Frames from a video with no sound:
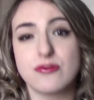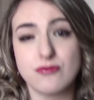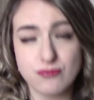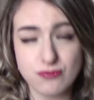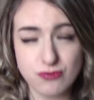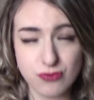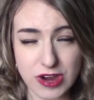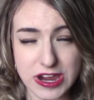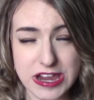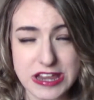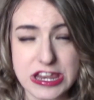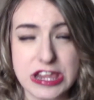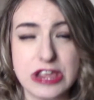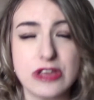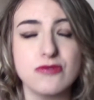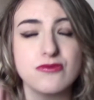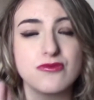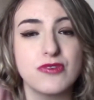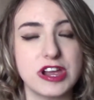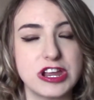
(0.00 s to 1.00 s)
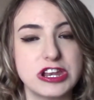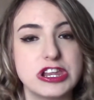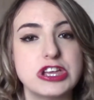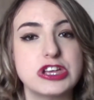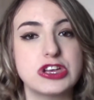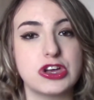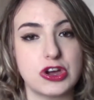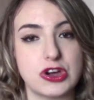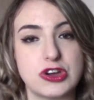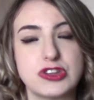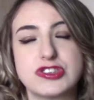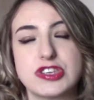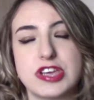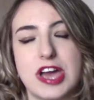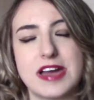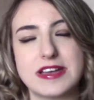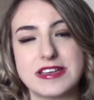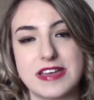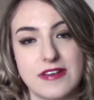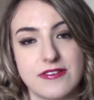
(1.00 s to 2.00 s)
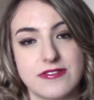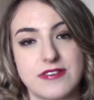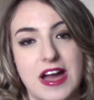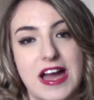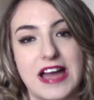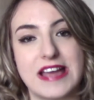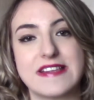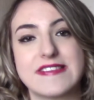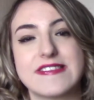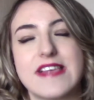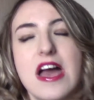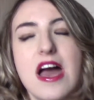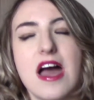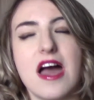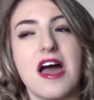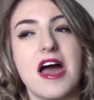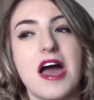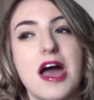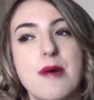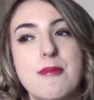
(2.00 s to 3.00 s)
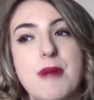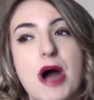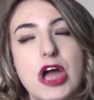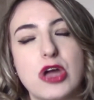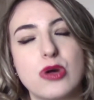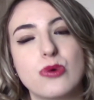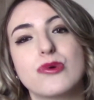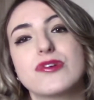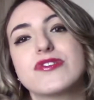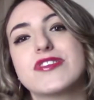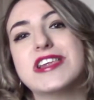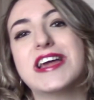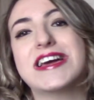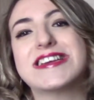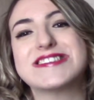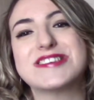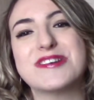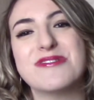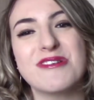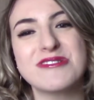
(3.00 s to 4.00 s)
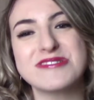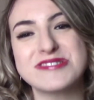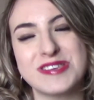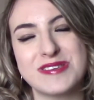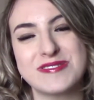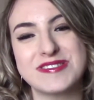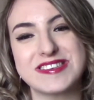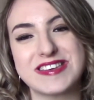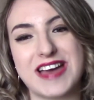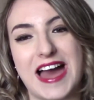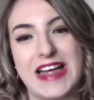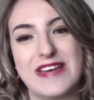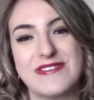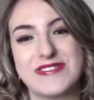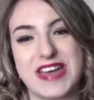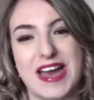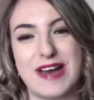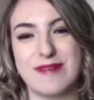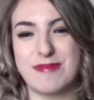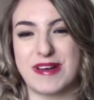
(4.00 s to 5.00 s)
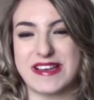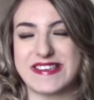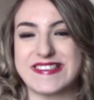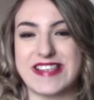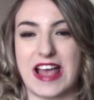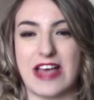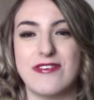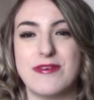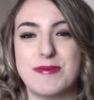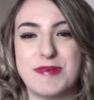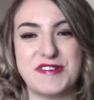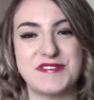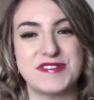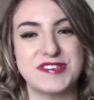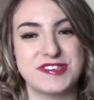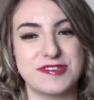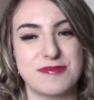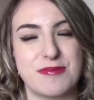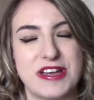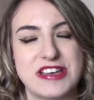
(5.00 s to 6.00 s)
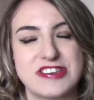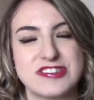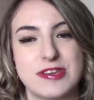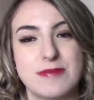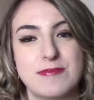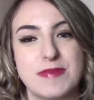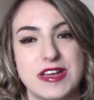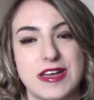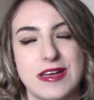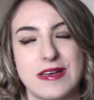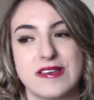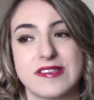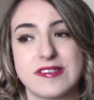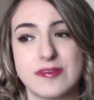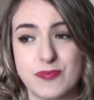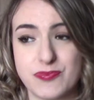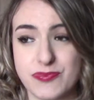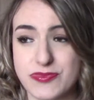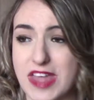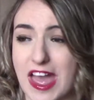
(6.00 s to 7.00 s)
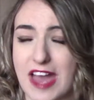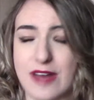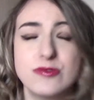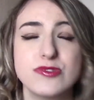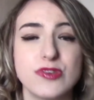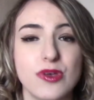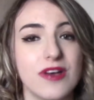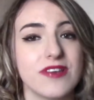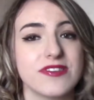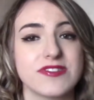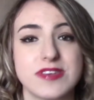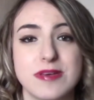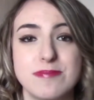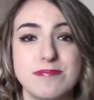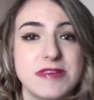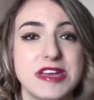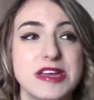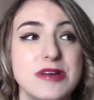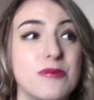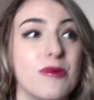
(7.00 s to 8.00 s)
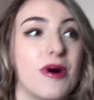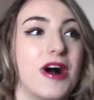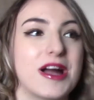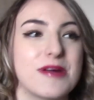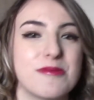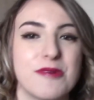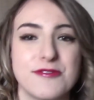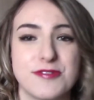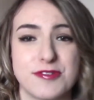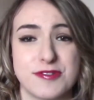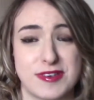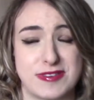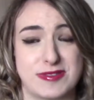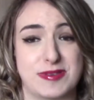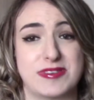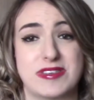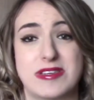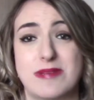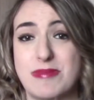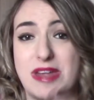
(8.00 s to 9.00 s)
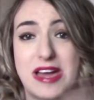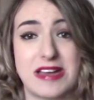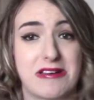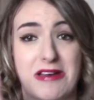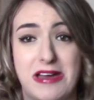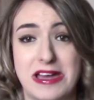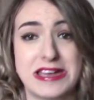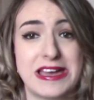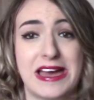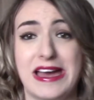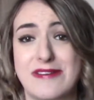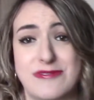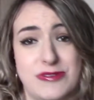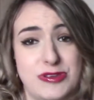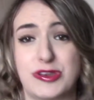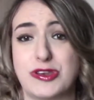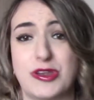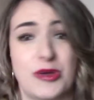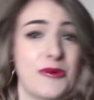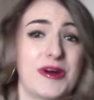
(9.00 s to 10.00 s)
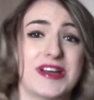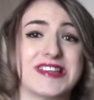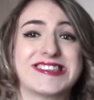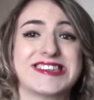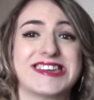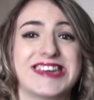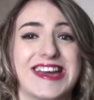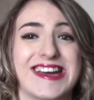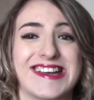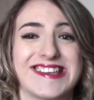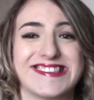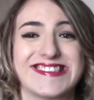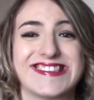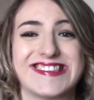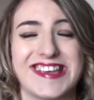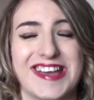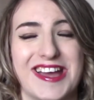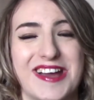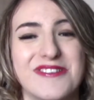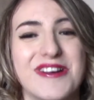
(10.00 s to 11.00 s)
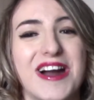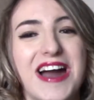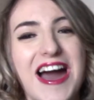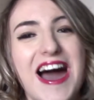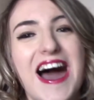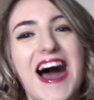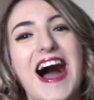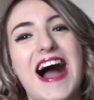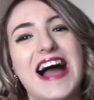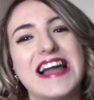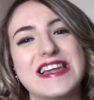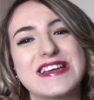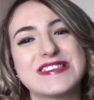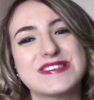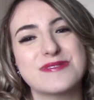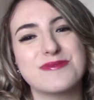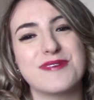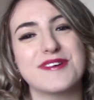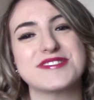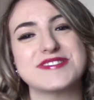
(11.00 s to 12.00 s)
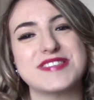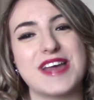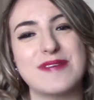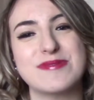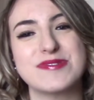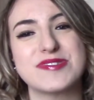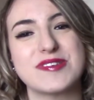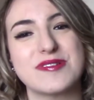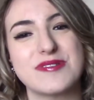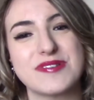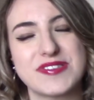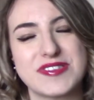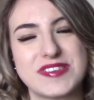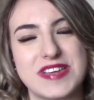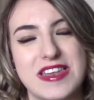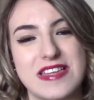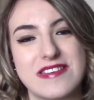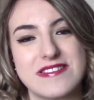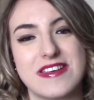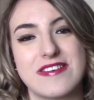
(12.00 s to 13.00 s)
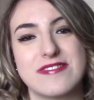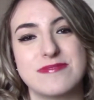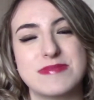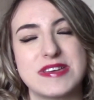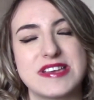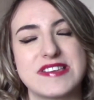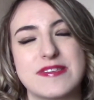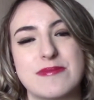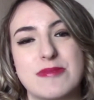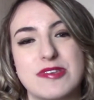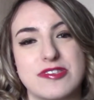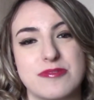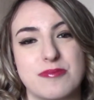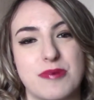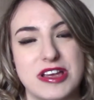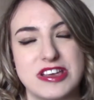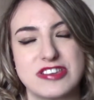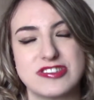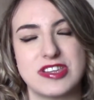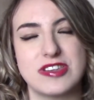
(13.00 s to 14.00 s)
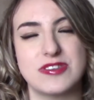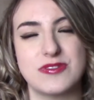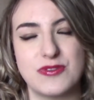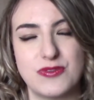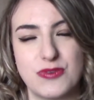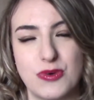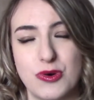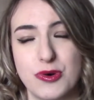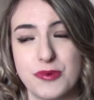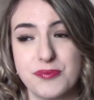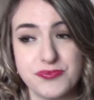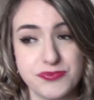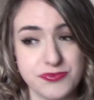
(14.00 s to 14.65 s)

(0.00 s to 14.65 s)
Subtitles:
Really good gift guides. I also like to watch them to kind of get myself a bit of inspiration, because everyone's asking me what I want for Christmas and I'm like, I have no idea. So I like to watch them to also kind of give me some inspiration for